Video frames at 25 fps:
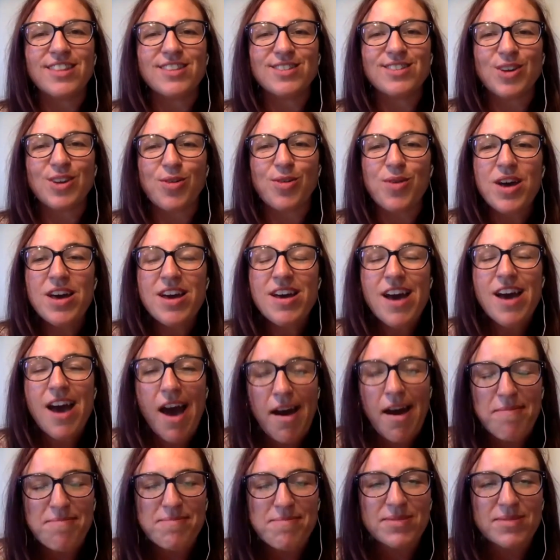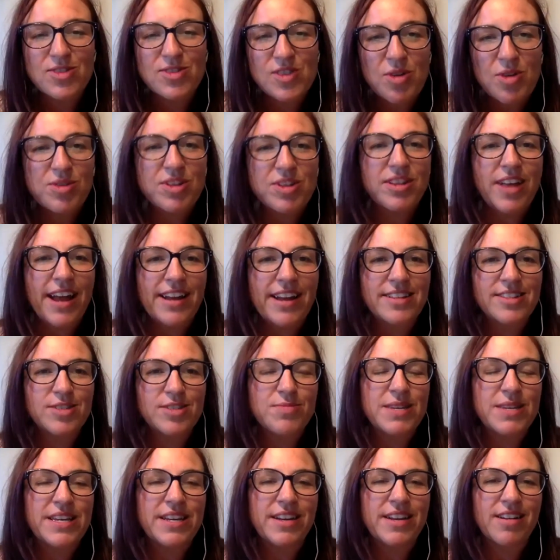So I'm so delighted to
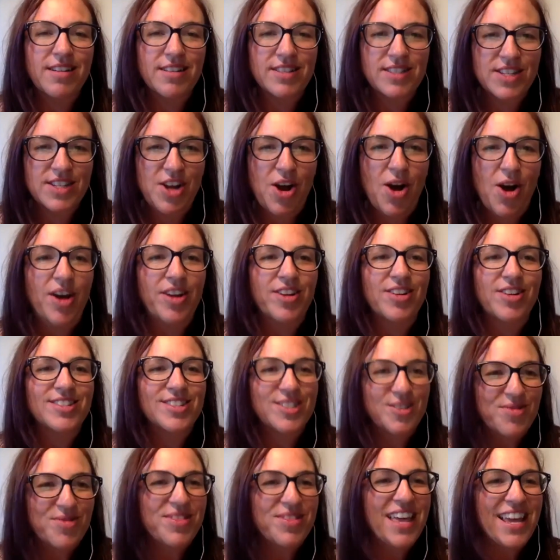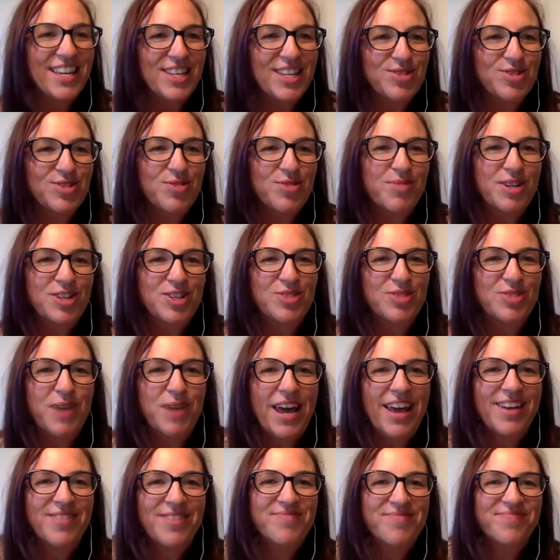be here. It's an honor. So thank you so much,
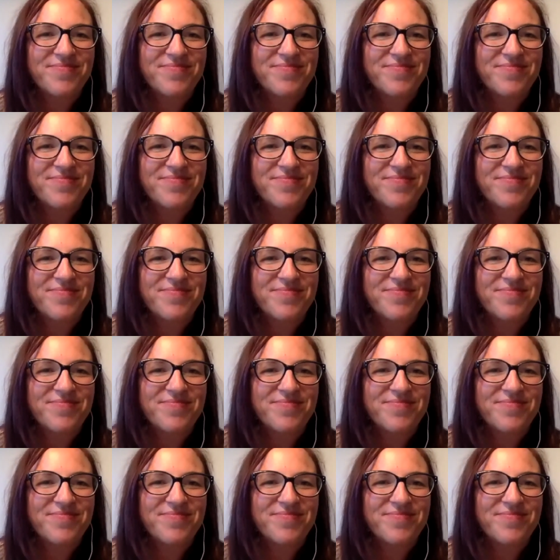Sumaya.